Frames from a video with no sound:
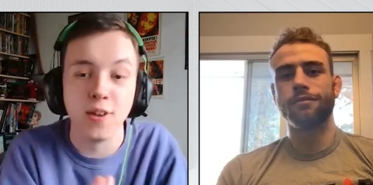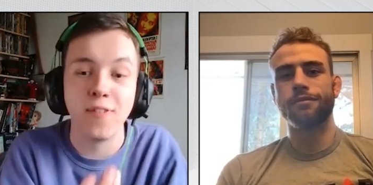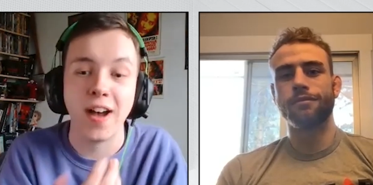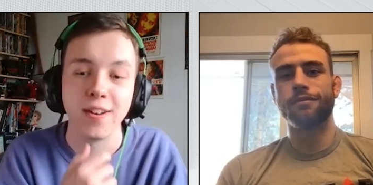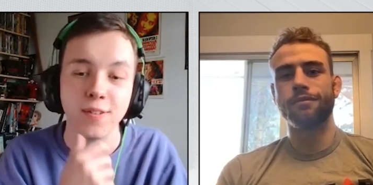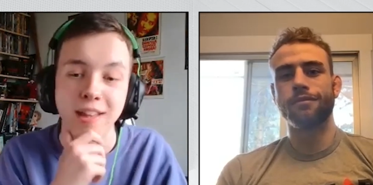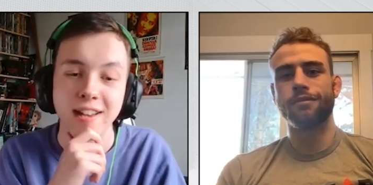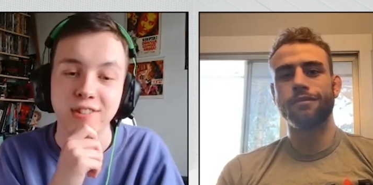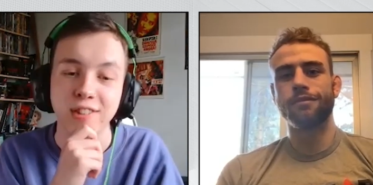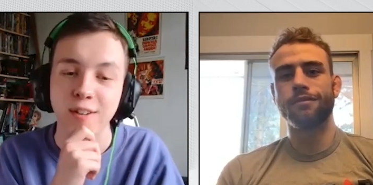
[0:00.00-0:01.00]
Speaker 1: a fan of
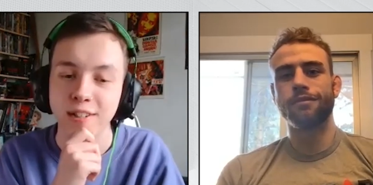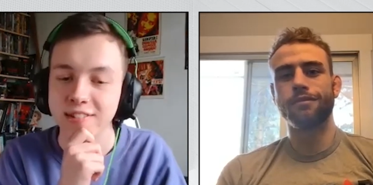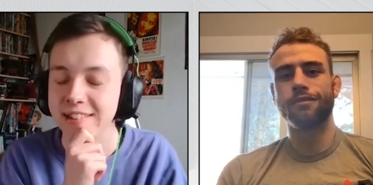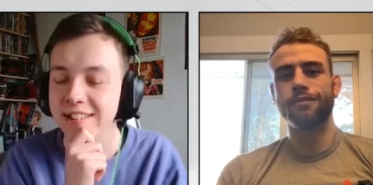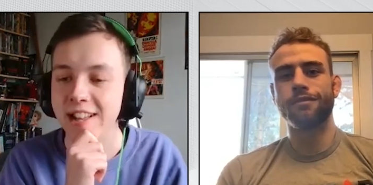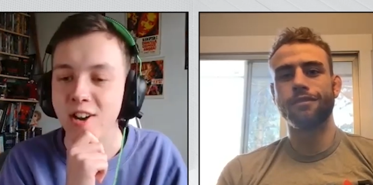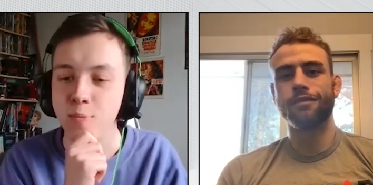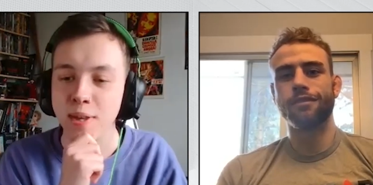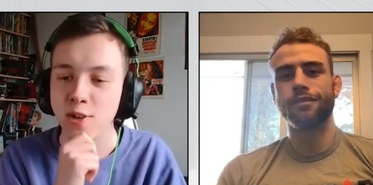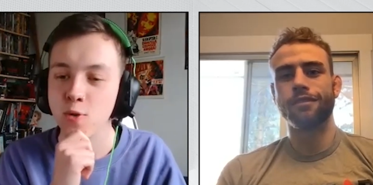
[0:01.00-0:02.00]
that series, I think that
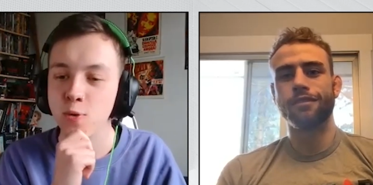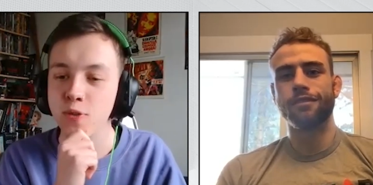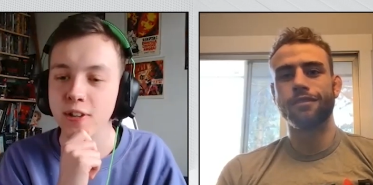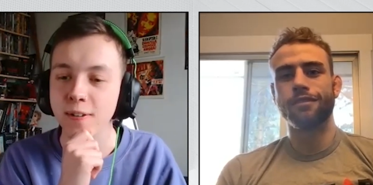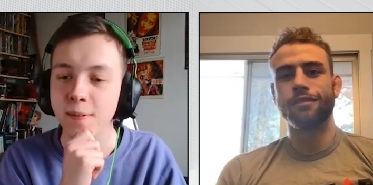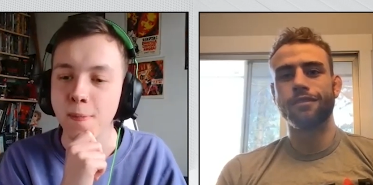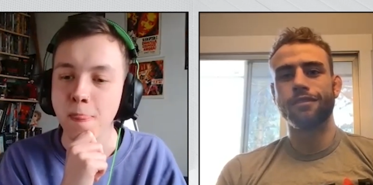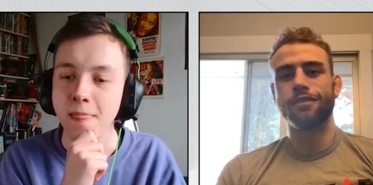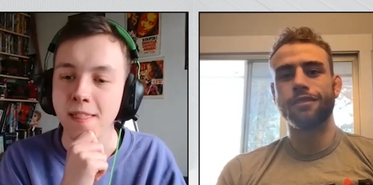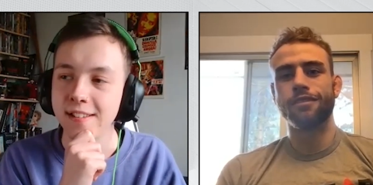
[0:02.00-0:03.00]
would be cool to
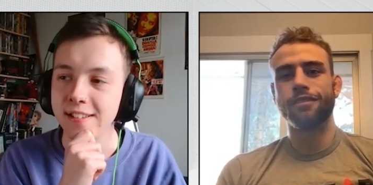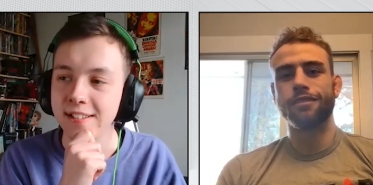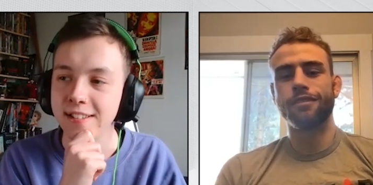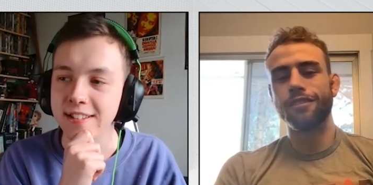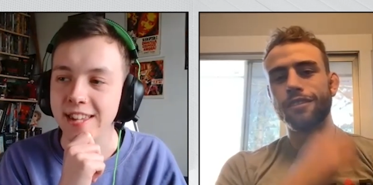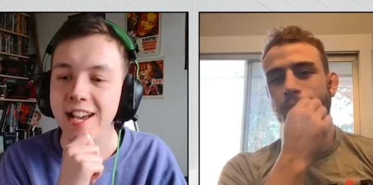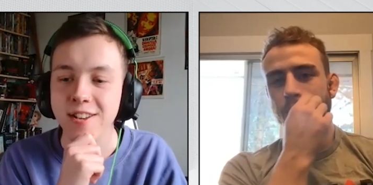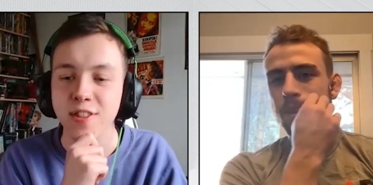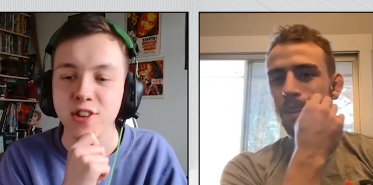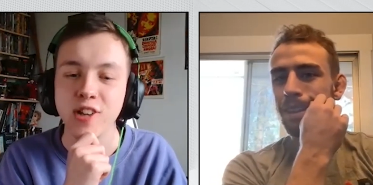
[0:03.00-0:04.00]
get
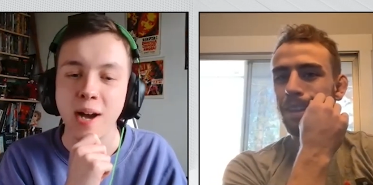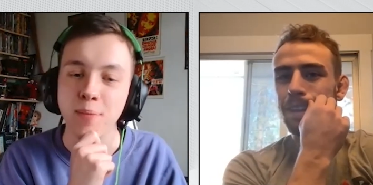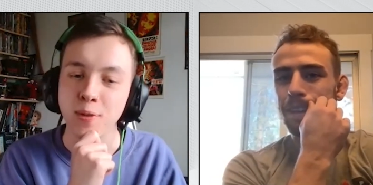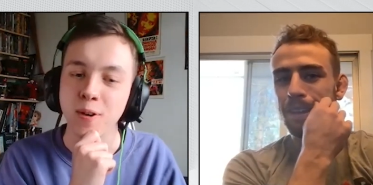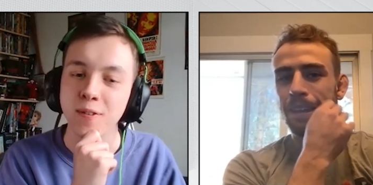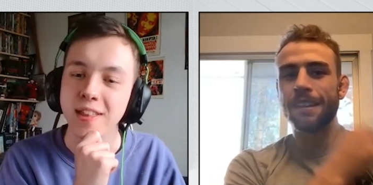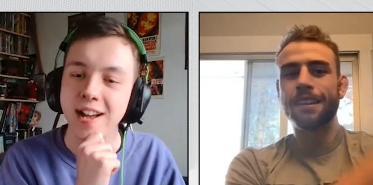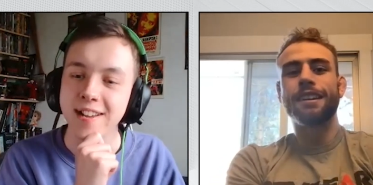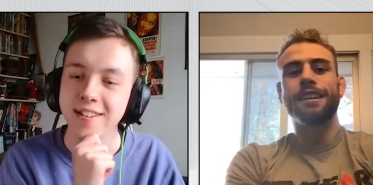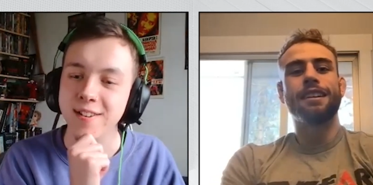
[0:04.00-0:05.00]
another chapter of
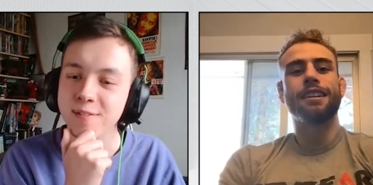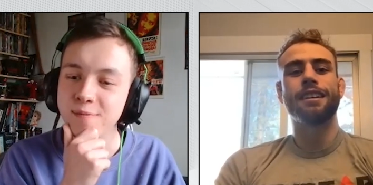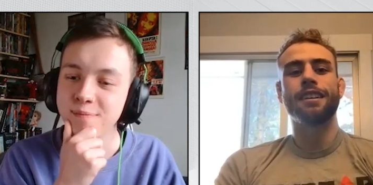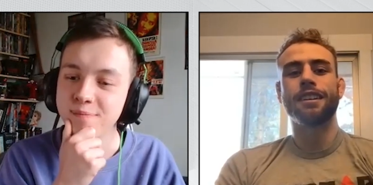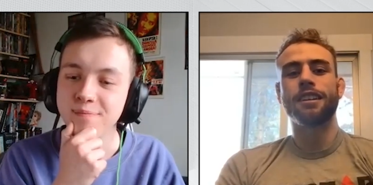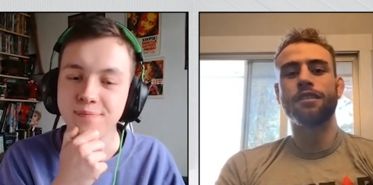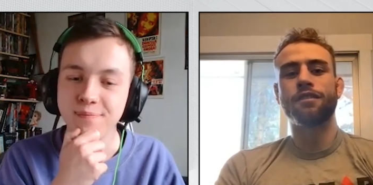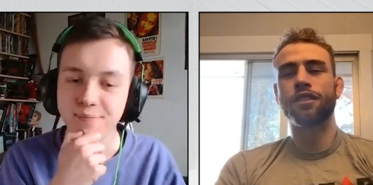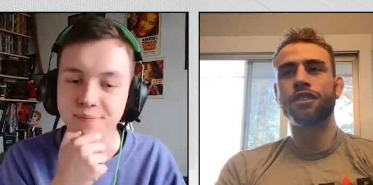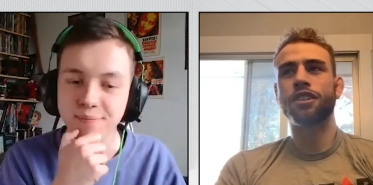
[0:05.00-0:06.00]
that. You know,
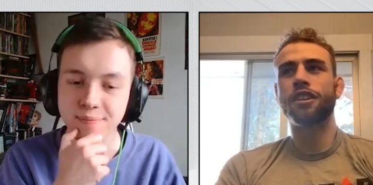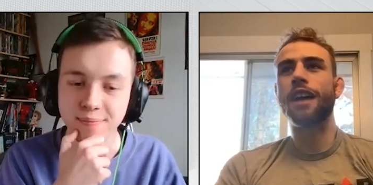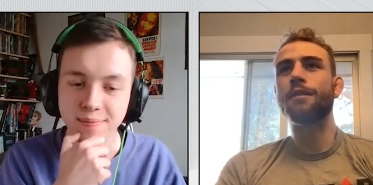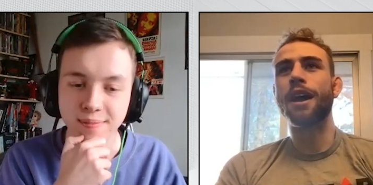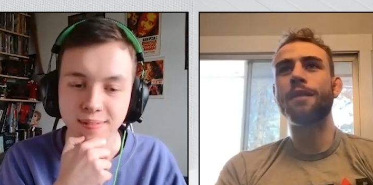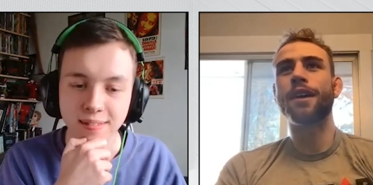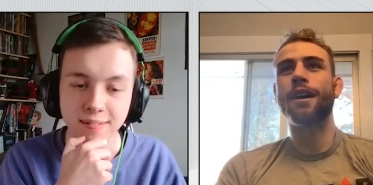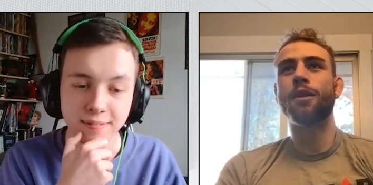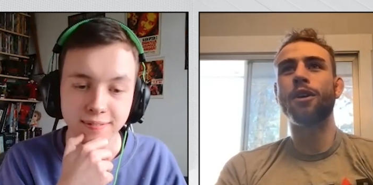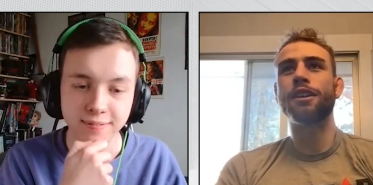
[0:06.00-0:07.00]
for
Speaker 2: sure. I'm I'm
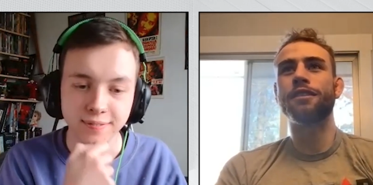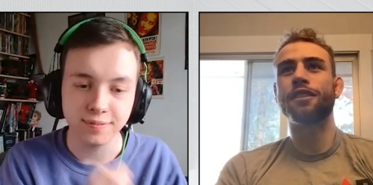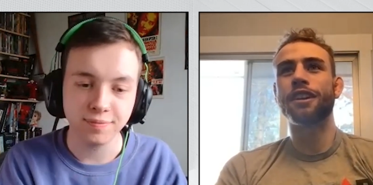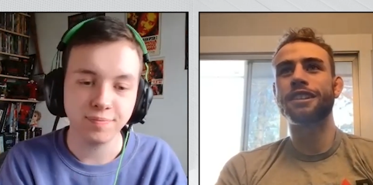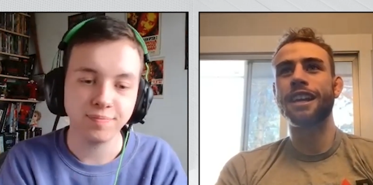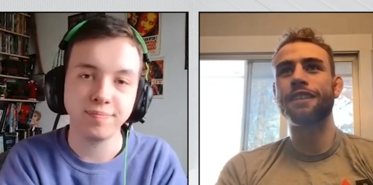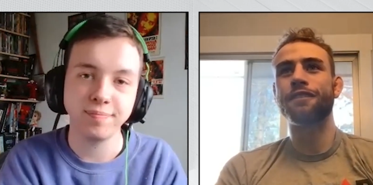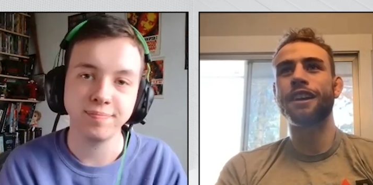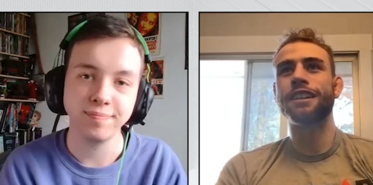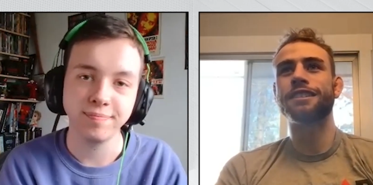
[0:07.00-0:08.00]
I'm all in for
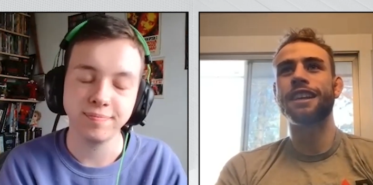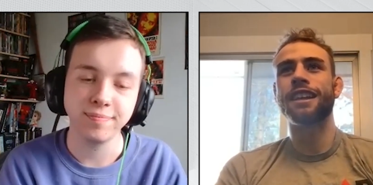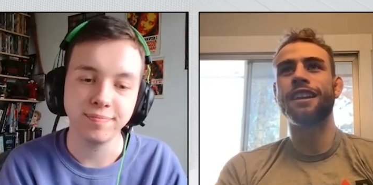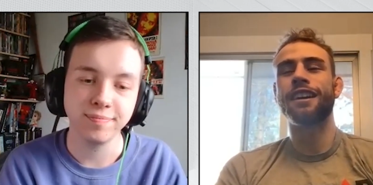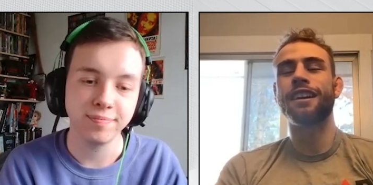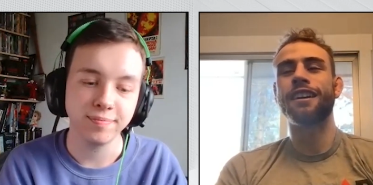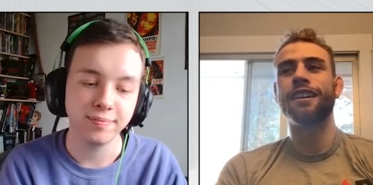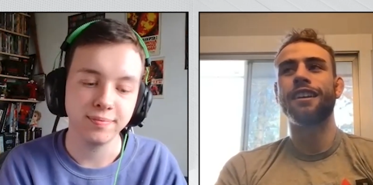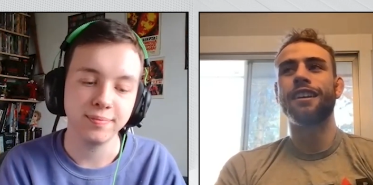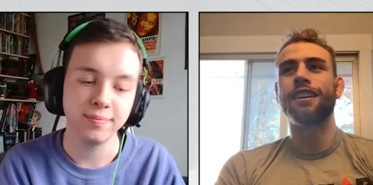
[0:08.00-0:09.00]
exciting fights, and uh,
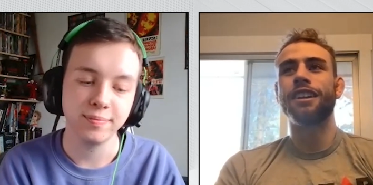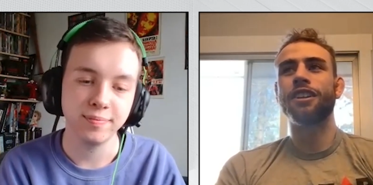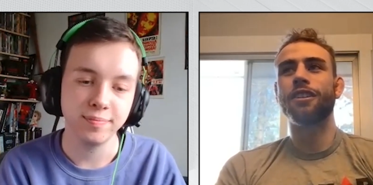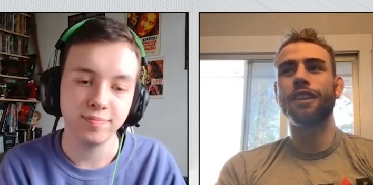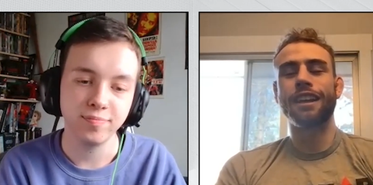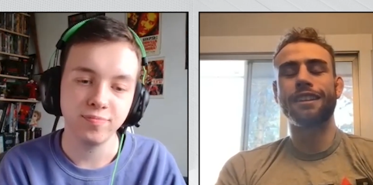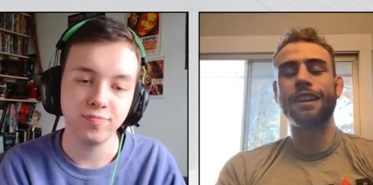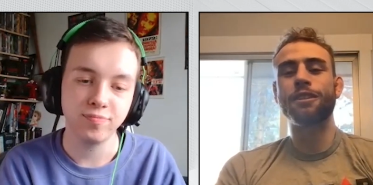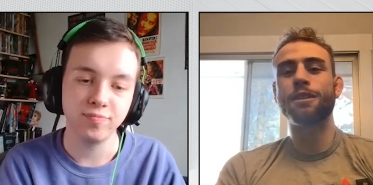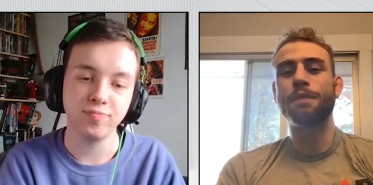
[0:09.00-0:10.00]
you know, like
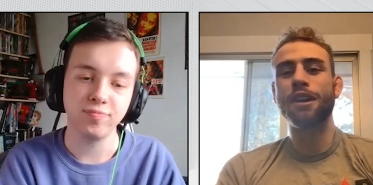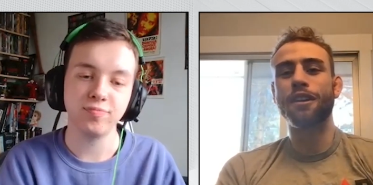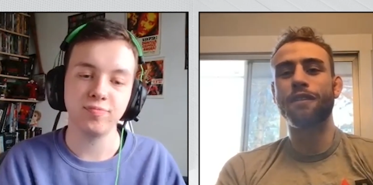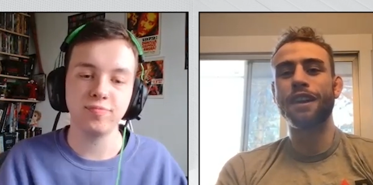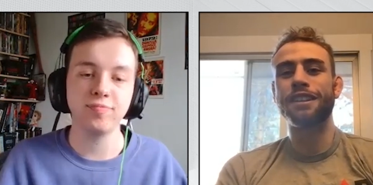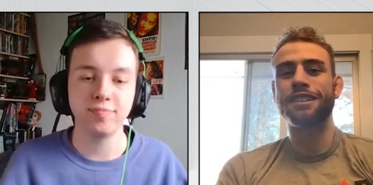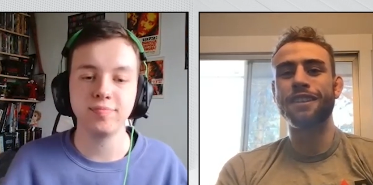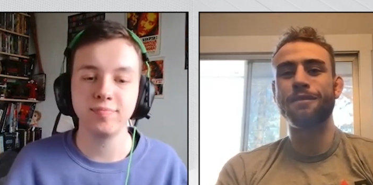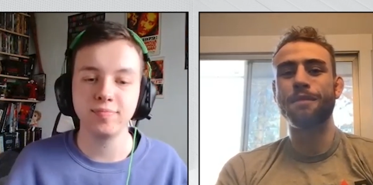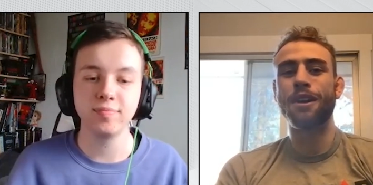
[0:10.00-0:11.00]
they compared our fight to
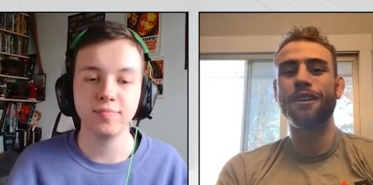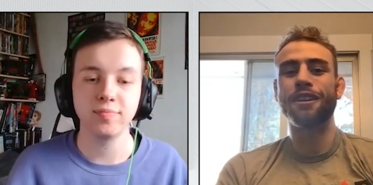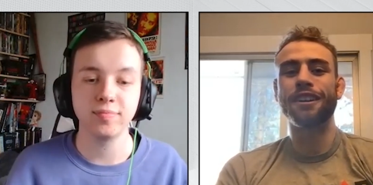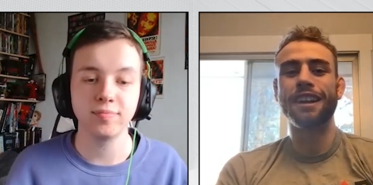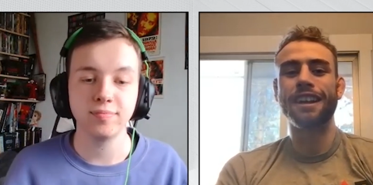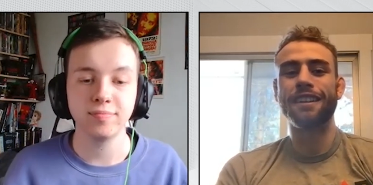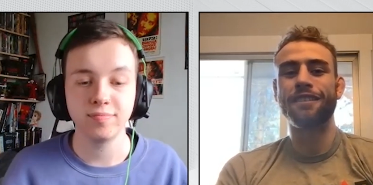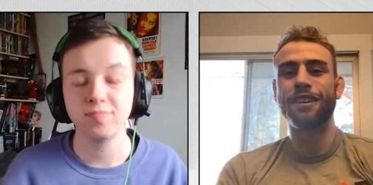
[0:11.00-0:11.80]
Stephan Bonnar and